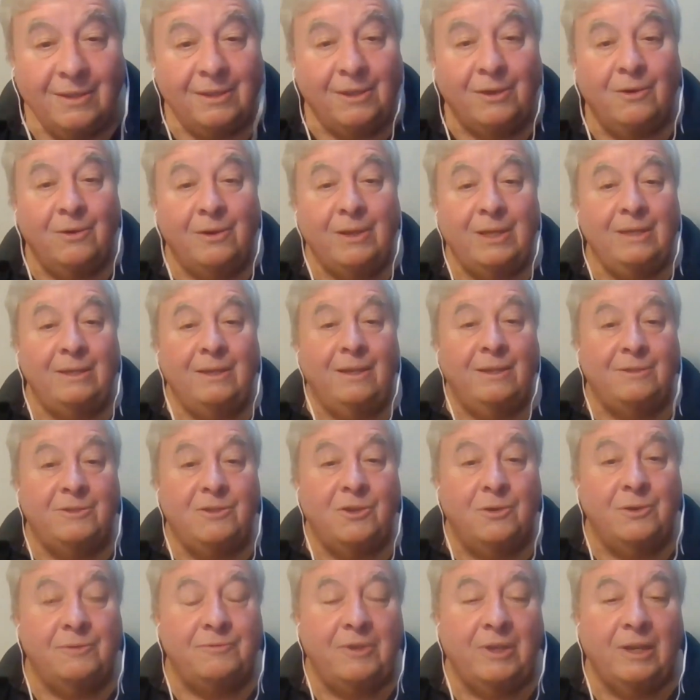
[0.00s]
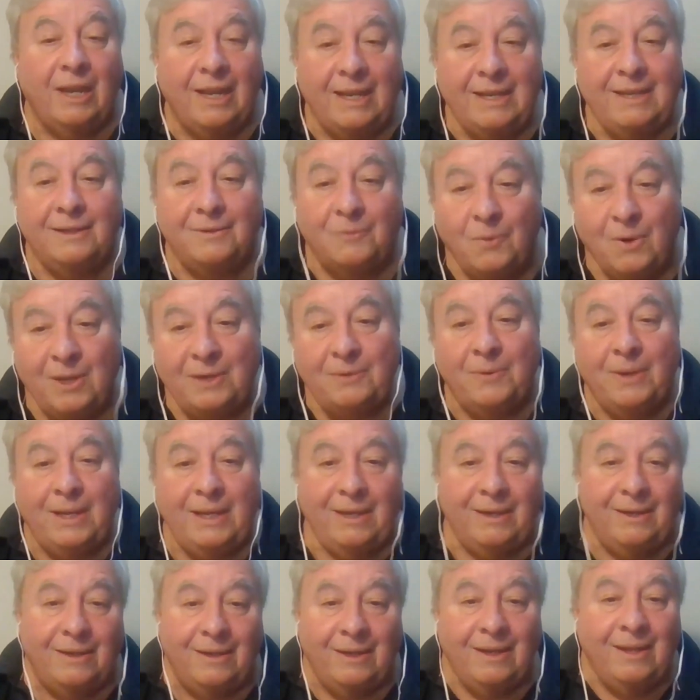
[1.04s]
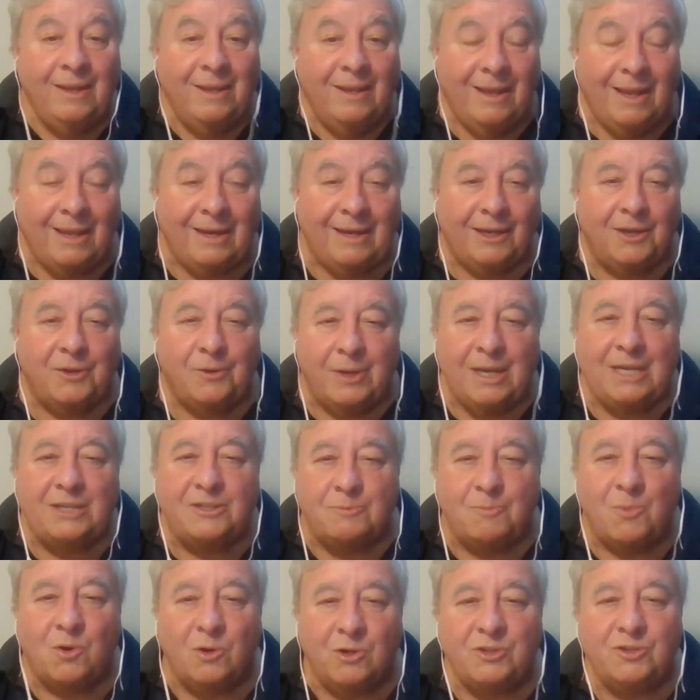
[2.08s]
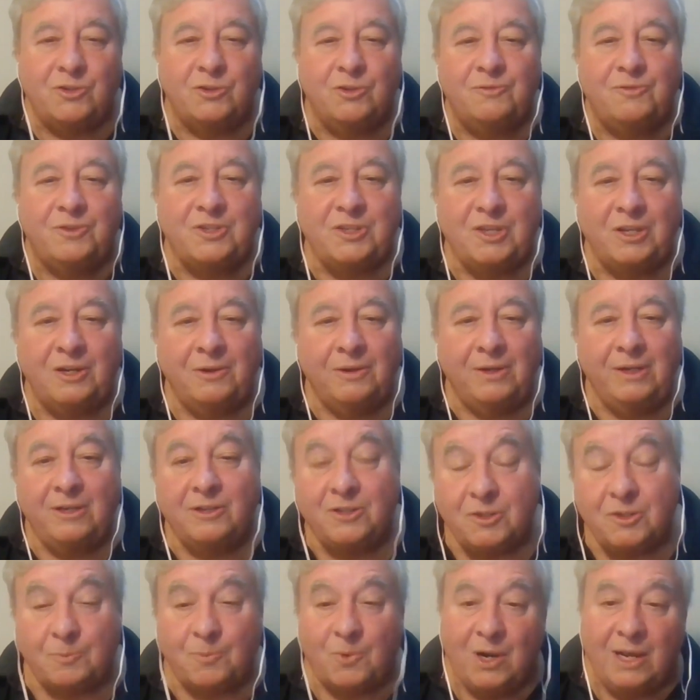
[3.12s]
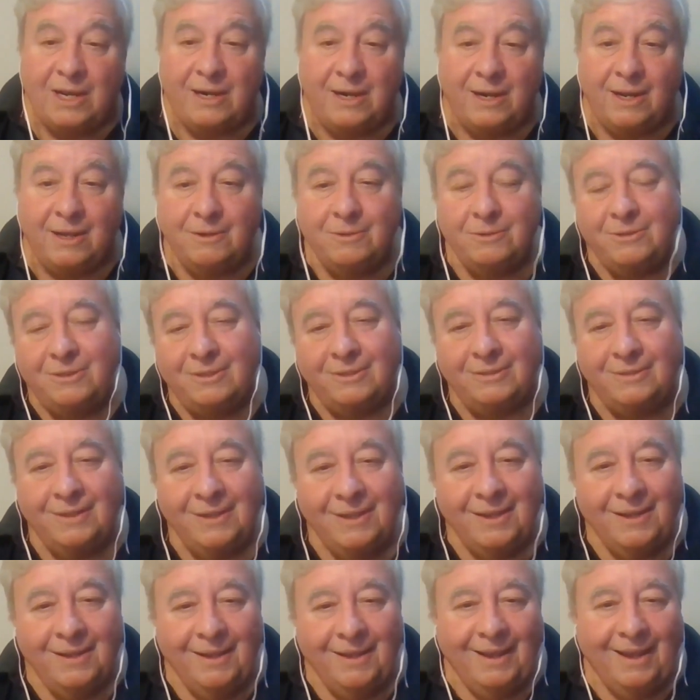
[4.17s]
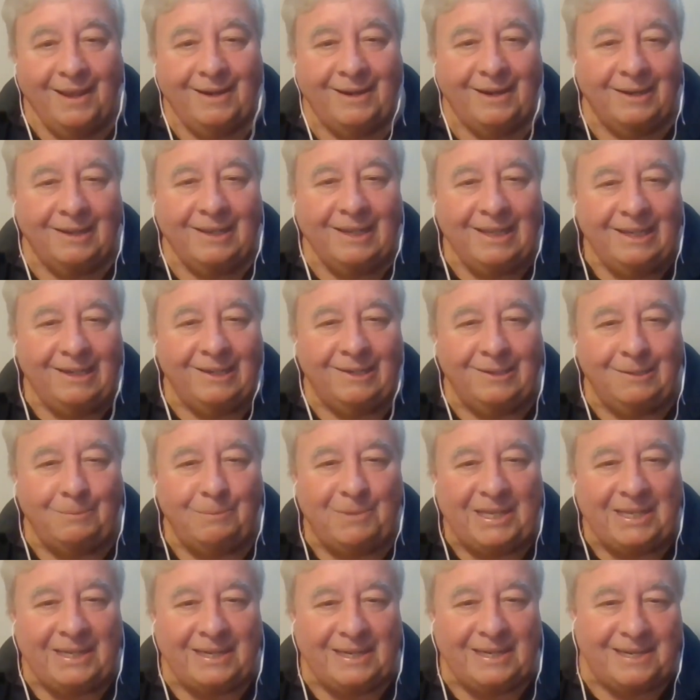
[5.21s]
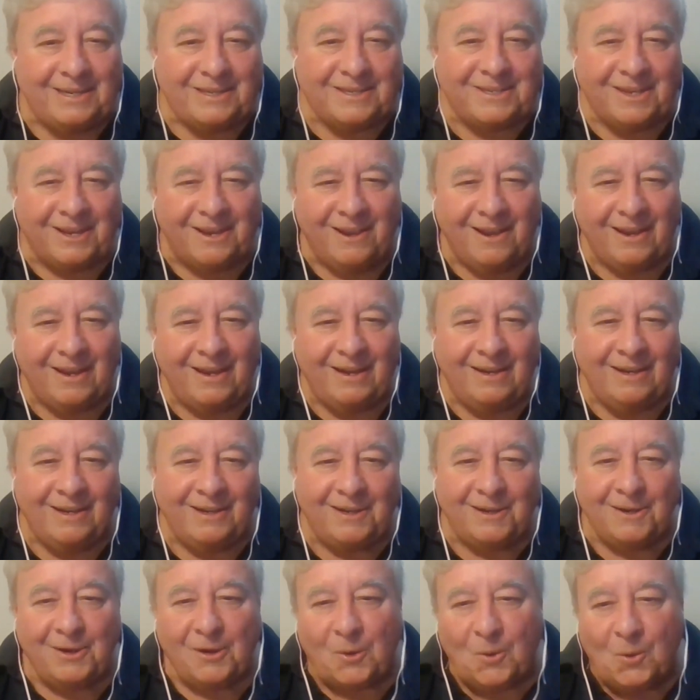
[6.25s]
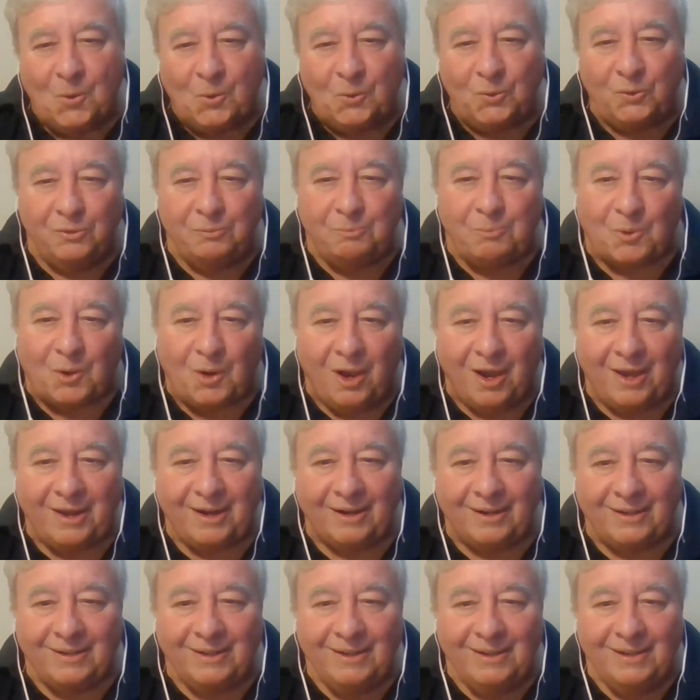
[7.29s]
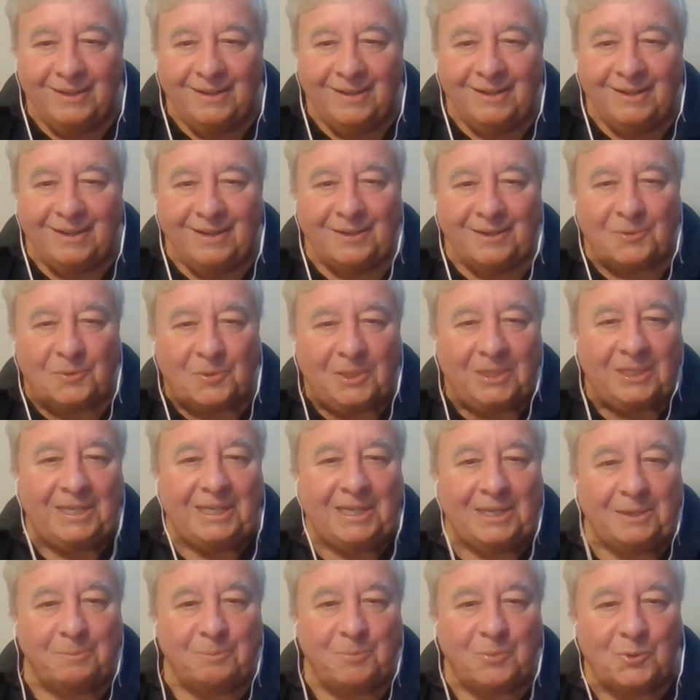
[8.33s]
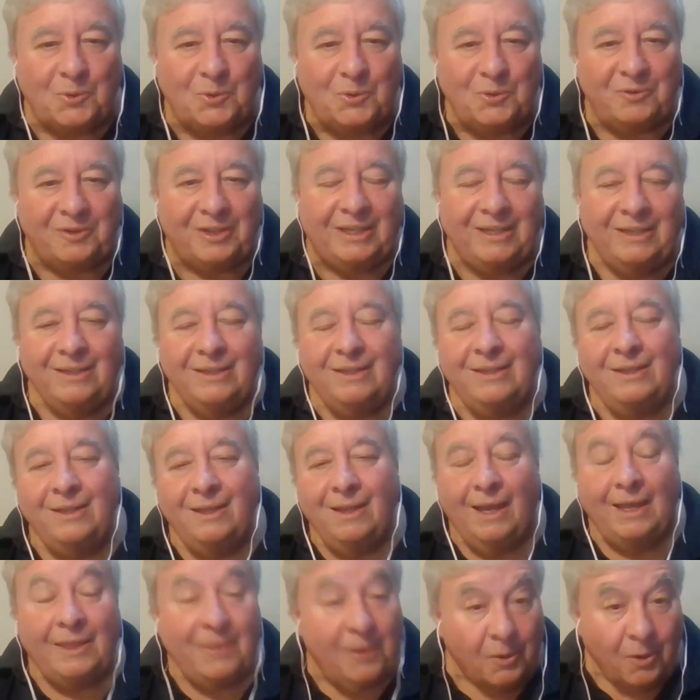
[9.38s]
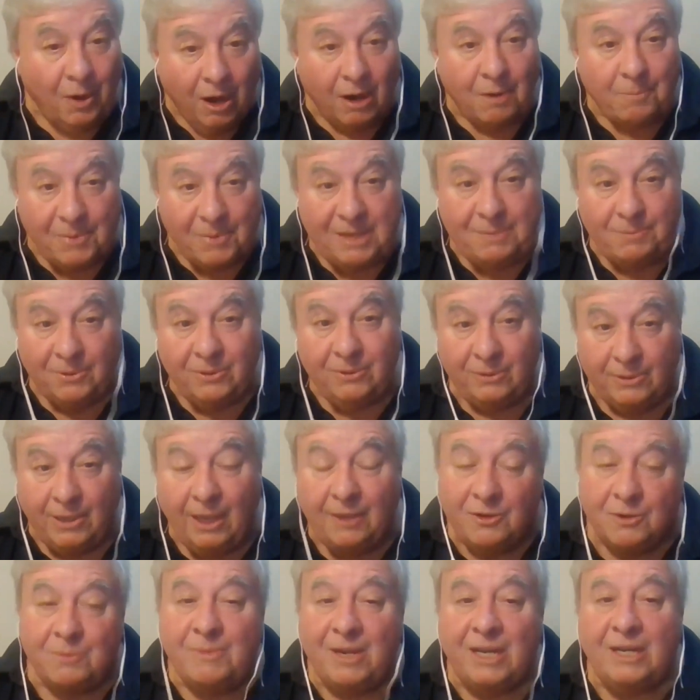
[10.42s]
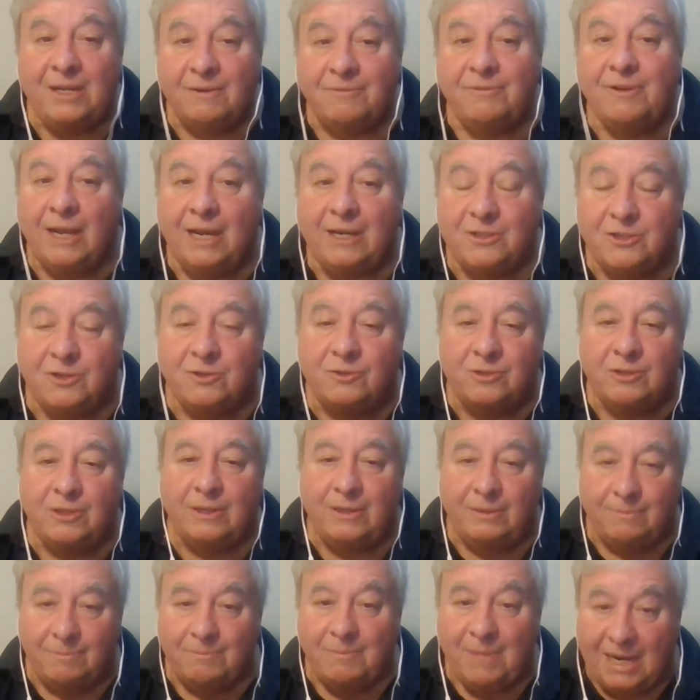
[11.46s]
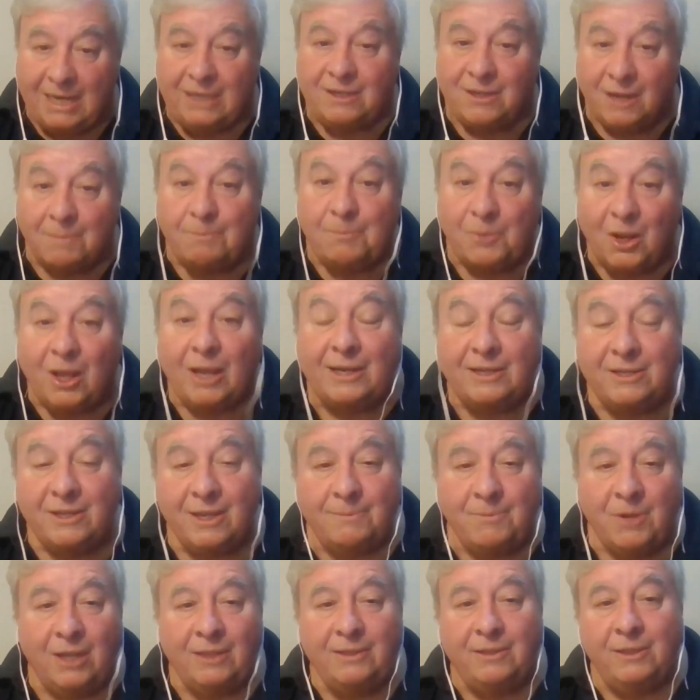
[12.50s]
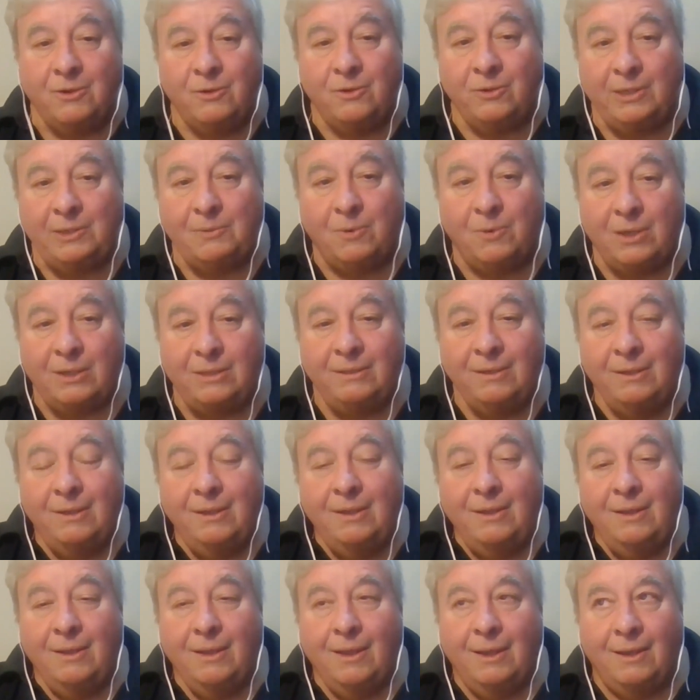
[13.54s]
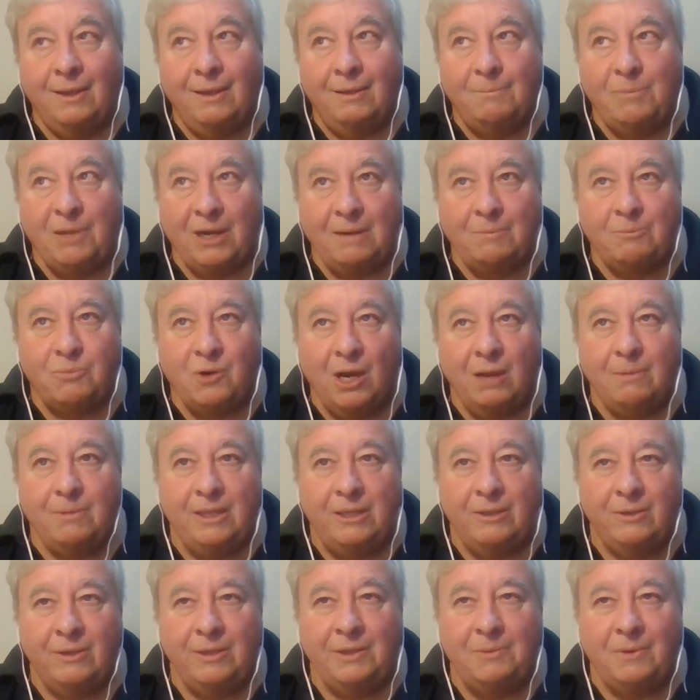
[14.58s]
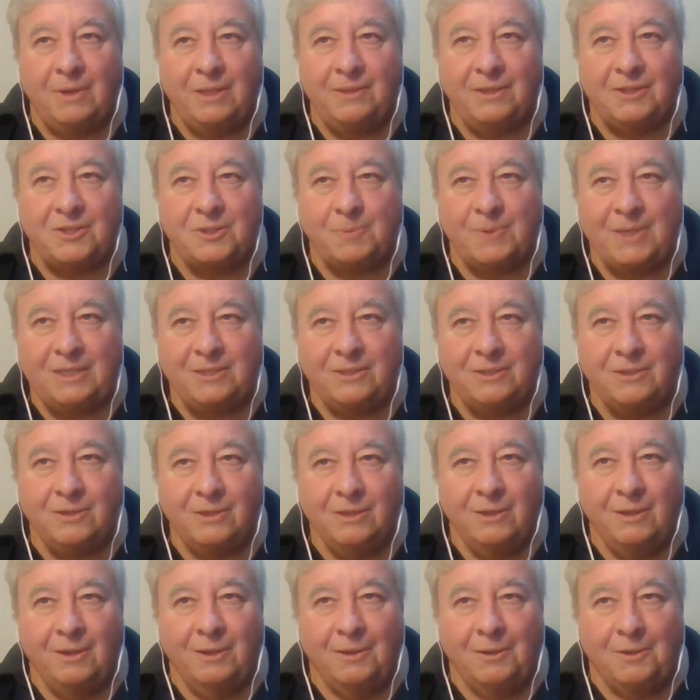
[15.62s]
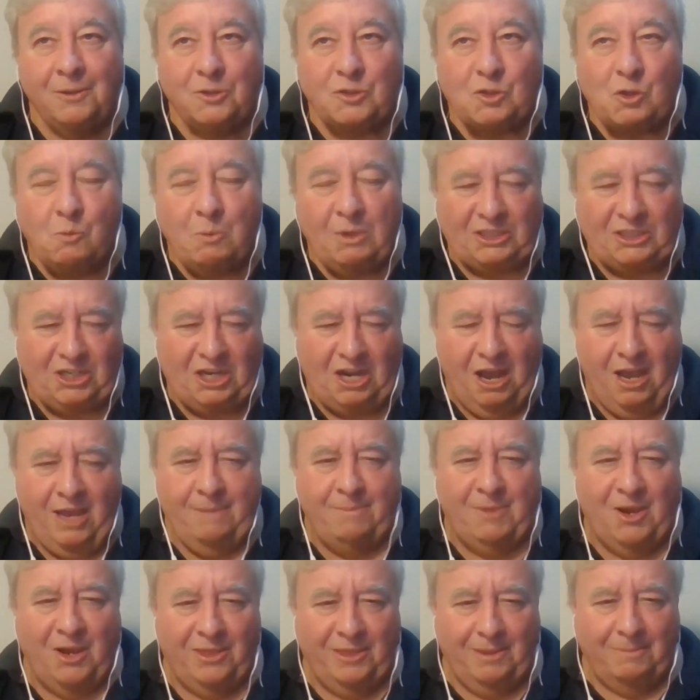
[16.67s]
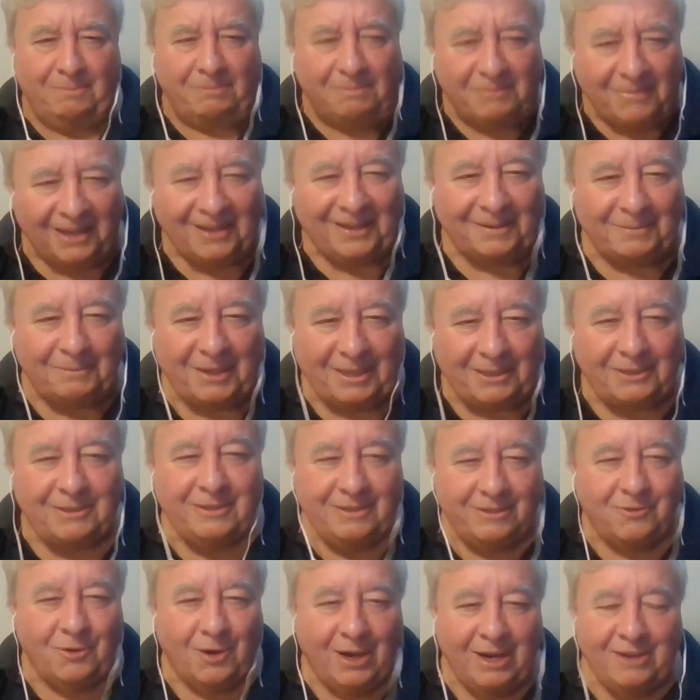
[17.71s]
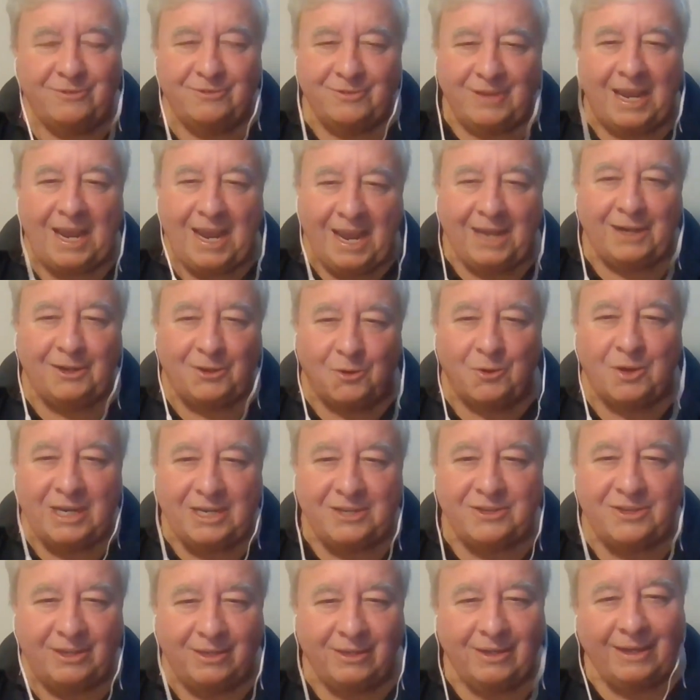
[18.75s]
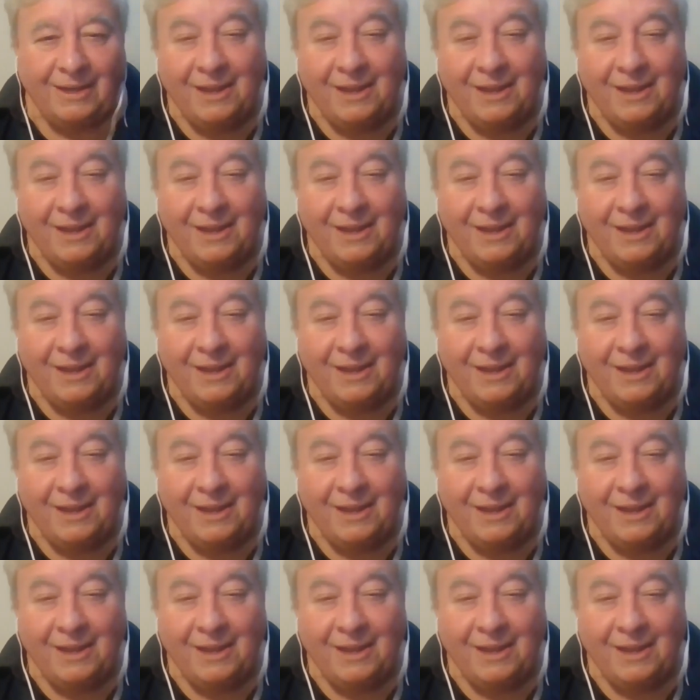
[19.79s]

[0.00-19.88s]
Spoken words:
And so if you like it one way, and it creates more surface area to spread it out, and a little bit of design in an old product can really improve it. And there are other manufacturers that make tump lines. I'm not the only one, but I'm probably the only one that spends so much time on them. It drives Ann crazy.